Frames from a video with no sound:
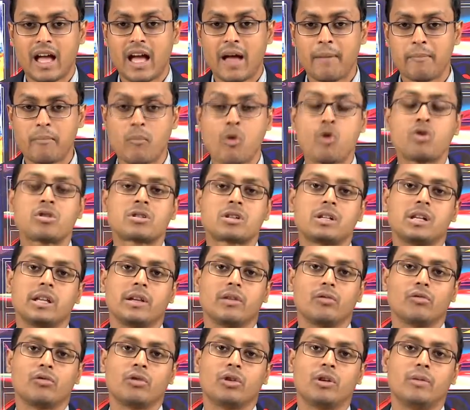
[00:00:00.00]
Mostly
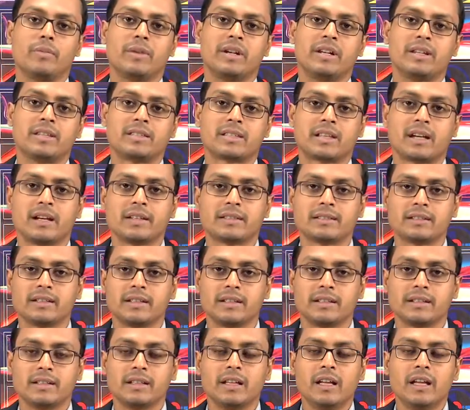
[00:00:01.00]
we will be
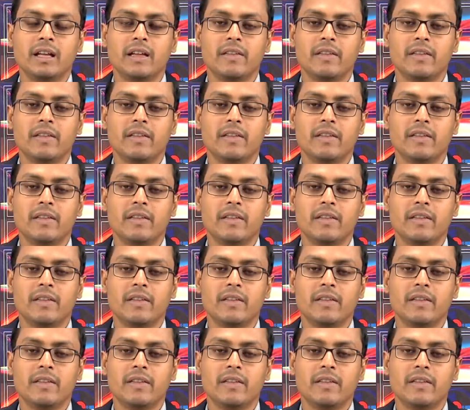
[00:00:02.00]
discussing